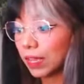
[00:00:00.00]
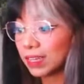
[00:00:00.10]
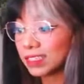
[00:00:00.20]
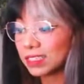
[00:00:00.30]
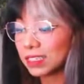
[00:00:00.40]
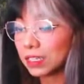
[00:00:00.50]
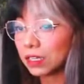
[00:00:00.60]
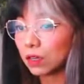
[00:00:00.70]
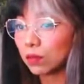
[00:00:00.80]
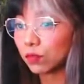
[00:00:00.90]
packs didn't
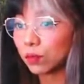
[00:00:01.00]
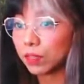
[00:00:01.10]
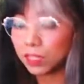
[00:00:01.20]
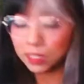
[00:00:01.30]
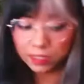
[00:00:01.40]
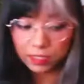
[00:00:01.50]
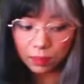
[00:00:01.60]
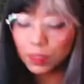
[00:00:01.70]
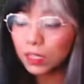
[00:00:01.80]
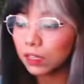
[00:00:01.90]
come from an
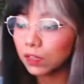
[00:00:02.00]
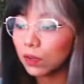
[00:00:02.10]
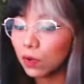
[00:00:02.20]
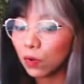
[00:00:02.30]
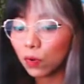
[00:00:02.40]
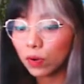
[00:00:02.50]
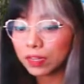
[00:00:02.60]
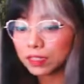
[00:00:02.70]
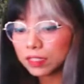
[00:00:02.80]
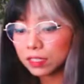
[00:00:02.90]
ETB or
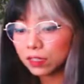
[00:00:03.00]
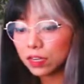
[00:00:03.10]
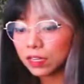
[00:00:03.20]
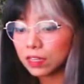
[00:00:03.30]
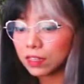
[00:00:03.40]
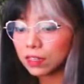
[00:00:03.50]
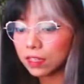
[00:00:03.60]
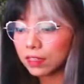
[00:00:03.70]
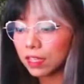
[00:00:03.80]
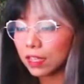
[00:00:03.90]
a tin or anything
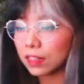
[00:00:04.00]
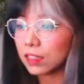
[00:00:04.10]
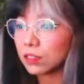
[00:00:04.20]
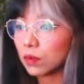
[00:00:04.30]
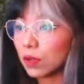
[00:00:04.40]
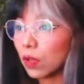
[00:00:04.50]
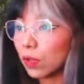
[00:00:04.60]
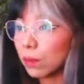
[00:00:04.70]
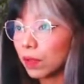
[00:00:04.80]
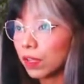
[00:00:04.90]
like that. These were
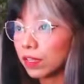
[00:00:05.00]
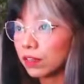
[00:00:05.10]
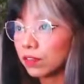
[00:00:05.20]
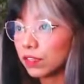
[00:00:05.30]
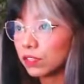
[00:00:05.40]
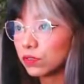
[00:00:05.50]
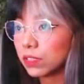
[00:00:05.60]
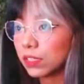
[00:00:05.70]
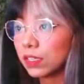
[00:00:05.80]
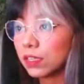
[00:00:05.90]
all bought
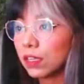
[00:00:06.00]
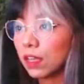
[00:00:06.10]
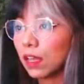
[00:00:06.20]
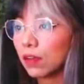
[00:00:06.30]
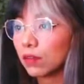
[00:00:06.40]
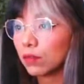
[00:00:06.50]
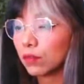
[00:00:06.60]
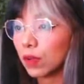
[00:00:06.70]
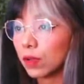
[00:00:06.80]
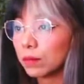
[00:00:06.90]
individually um,
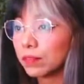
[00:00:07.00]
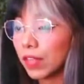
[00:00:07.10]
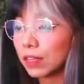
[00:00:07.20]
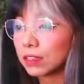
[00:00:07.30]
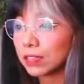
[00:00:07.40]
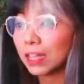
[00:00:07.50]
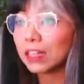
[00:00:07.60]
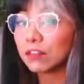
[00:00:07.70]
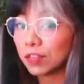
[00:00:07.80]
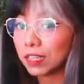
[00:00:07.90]
from
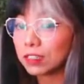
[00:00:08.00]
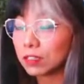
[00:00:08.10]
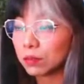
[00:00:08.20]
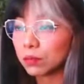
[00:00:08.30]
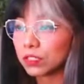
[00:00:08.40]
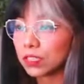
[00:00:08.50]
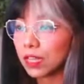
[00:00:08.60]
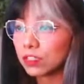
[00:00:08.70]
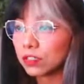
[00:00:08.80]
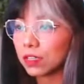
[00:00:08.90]
Danny Phantom, which is
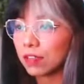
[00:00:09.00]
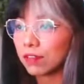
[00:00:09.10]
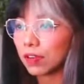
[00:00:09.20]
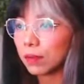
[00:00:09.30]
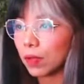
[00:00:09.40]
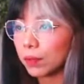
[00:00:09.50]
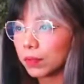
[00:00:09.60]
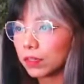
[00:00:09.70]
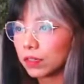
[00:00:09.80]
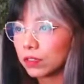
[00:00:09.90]
actually a very
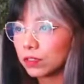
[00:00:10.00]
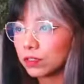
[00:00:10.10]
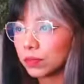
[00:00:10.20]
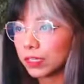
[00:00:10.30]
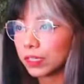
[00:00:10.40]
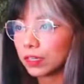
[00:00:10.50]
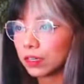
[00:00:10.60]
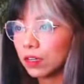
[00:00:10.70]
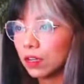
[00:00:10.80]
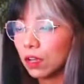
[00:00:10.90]
popular YouTuber
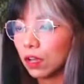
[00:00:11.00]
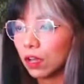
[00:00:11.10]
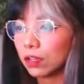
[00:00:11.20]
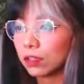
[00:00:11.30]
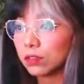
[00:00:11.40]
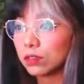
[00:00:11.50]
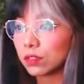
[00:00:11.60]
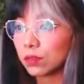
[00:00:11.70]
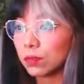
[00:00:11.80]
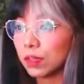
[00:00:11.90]
here on
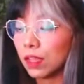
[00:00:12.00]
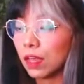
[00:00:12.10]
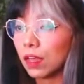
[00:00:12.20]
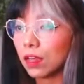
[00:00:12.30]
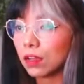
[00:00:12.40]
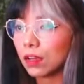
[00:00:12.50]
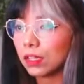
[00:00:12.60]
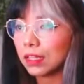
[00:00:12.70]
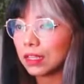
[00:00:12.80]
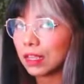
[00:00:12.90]
YouTube, uh,
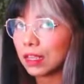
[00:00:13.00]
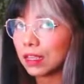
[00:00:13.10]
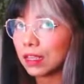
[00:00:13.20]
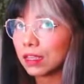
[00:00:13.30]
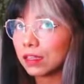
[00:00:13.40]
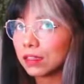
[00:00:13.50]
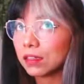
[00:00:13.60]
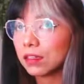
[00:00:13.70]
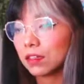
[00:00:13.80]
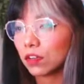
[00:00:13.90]
calling a
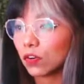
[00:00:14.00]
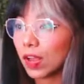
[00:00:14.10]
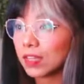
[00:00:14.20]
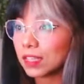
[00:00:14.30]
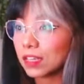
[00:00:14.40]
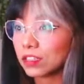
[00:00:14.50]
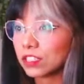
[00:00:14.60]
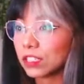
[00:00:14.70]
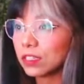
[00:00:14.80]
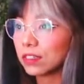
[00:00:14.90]
grass
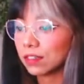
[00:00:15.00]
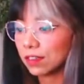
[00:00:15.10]
energy.